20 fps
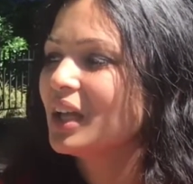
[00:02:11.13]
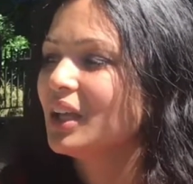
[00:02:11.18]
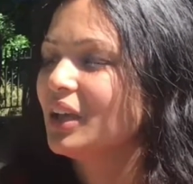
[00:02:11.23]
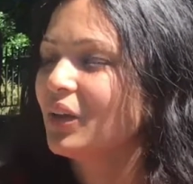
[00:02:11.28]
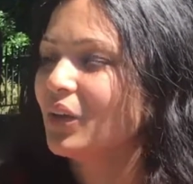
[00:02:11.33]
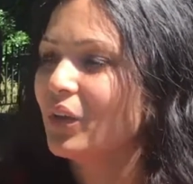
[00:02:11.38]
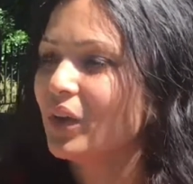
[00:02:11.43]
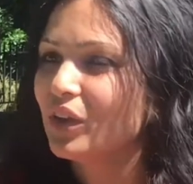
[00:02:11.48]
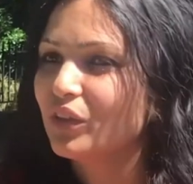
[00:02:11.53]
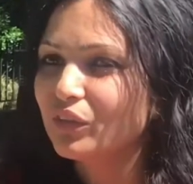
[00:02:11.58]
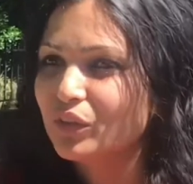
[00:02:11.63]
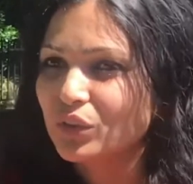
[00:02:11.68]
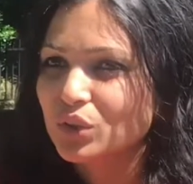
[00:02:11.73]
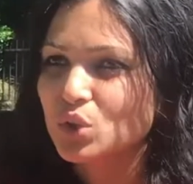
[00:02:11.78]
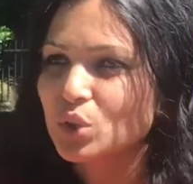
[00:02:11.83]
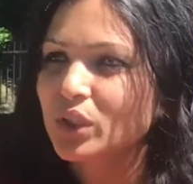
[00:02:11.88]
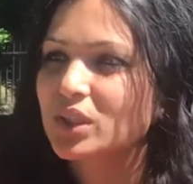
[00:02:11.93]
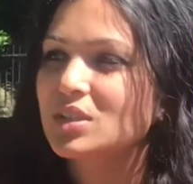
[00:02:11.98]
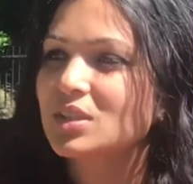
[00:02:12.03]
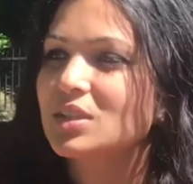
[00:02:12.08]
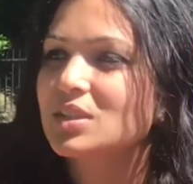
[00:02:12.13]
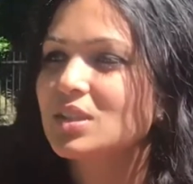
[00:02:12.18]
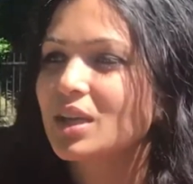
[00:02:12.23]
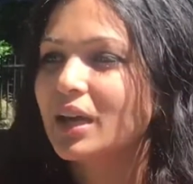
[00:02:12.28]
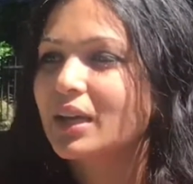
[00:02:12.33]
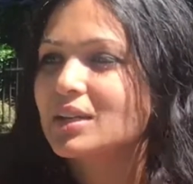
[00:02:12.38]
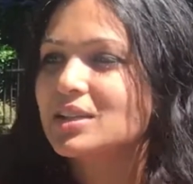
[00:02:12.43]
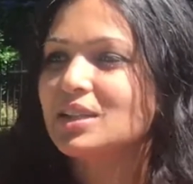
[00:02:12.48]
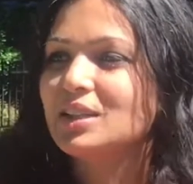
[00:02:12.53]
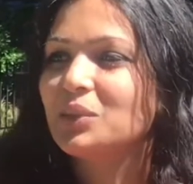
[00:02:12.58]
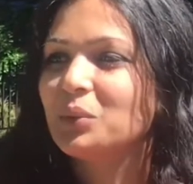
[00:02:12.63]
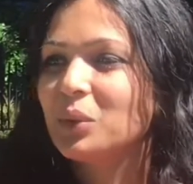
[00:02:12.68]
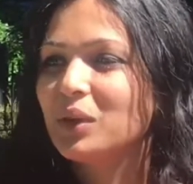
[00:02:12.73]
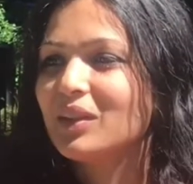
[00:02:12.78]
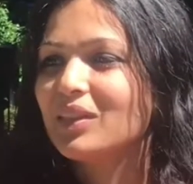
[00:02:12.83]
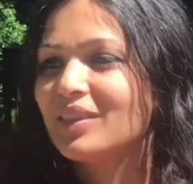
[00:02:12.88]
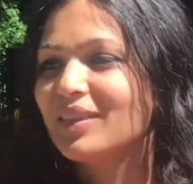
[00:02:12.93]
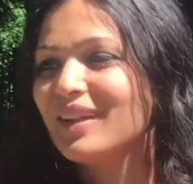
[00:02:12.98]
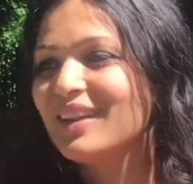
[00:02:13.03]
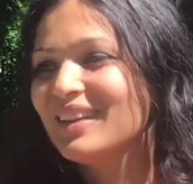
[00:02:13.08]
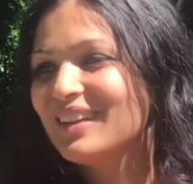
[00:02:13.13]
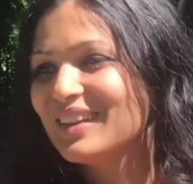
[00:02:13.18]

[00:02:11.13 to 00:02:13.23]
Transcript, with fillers: you know infiltrate society with